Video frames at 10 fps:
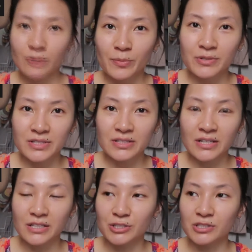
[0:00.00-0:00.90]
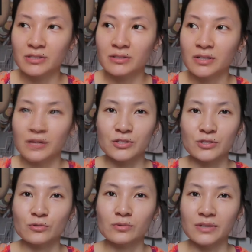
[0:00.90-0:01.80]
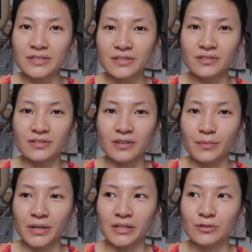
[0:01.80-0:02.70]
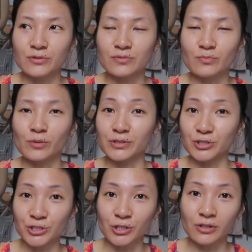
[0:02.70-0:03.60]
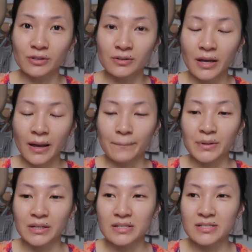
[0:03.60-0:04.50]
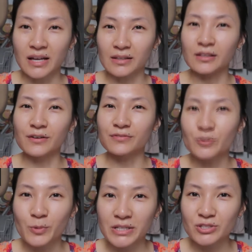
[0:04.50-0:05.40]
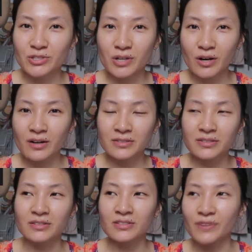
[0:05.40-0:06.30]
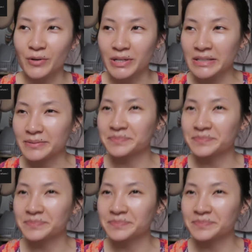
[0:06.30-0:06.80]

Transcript: representation, to listen to somebody who's more mature, because I love the way she talks. It's very